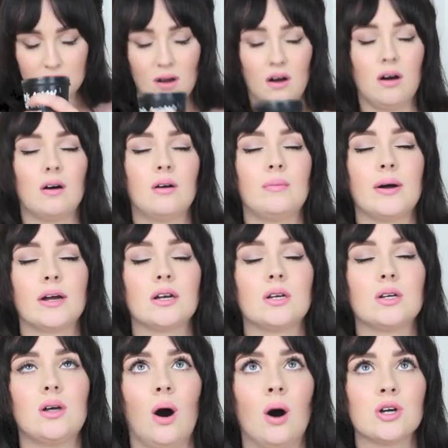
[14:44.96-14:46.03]
Oh my
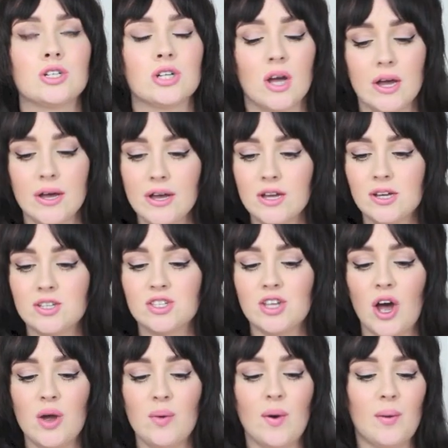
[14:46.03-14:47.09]
gosh.
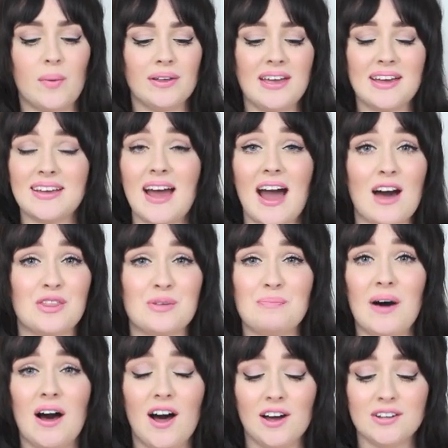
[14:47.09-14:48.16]
So when I get out of the
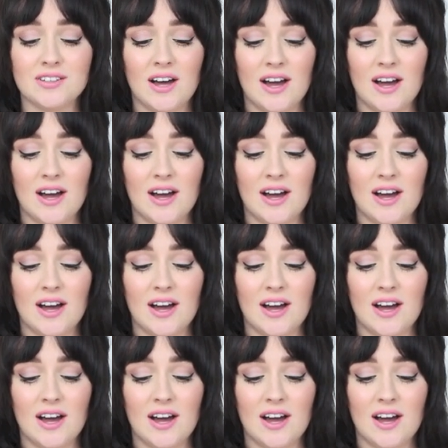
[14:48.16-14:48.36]
bath,